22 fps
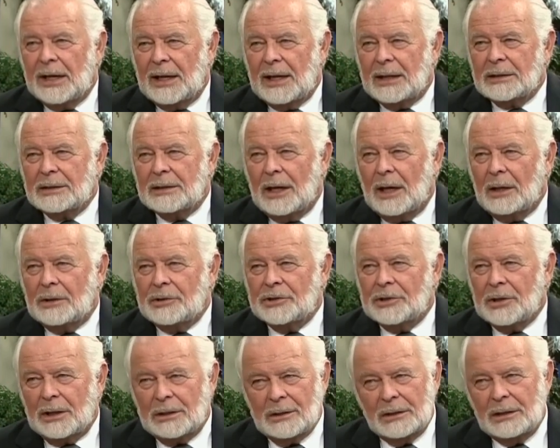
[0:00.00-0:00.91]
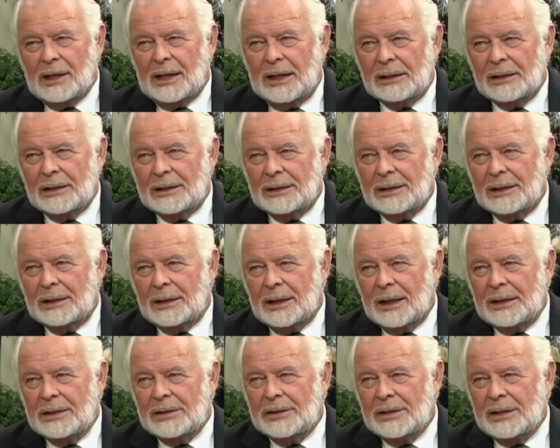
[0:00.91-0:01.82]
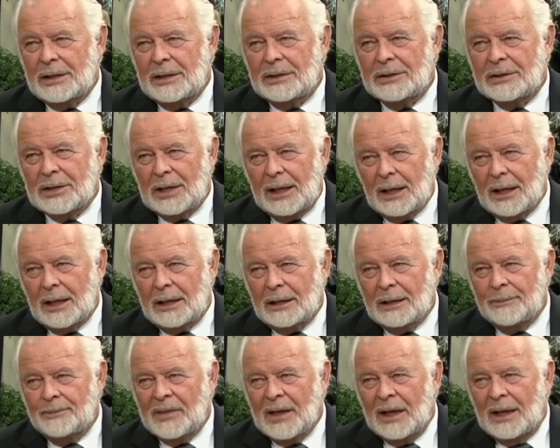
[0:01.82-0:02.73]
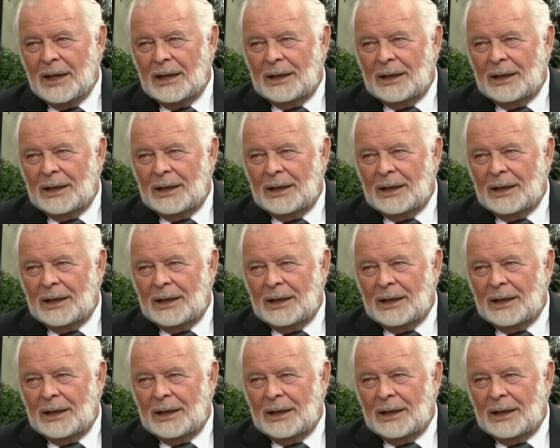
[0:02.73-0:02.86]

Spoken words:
Act on Jekyll Island in 1910,